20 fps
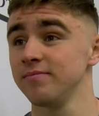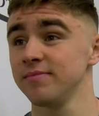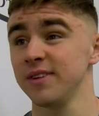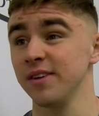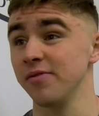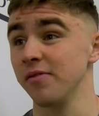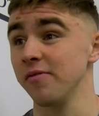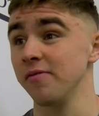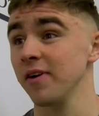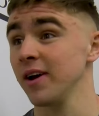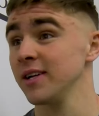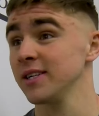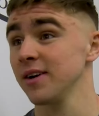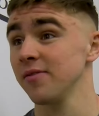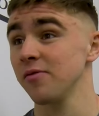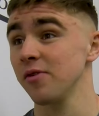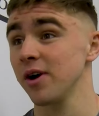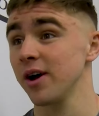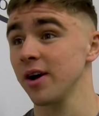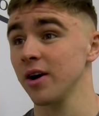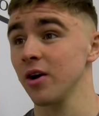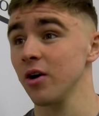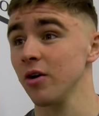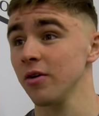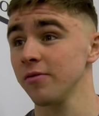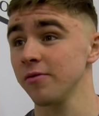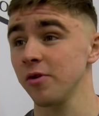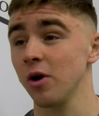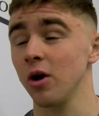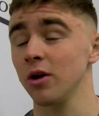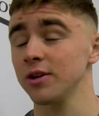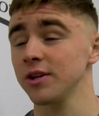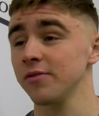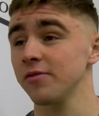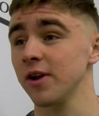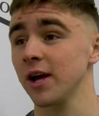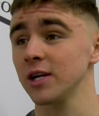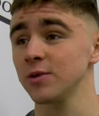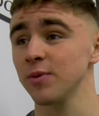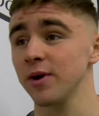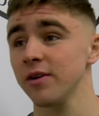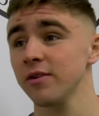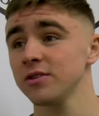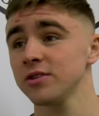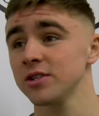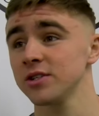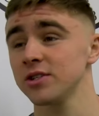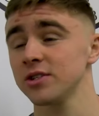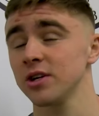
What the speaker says: different things everywhere you go for all different experiences.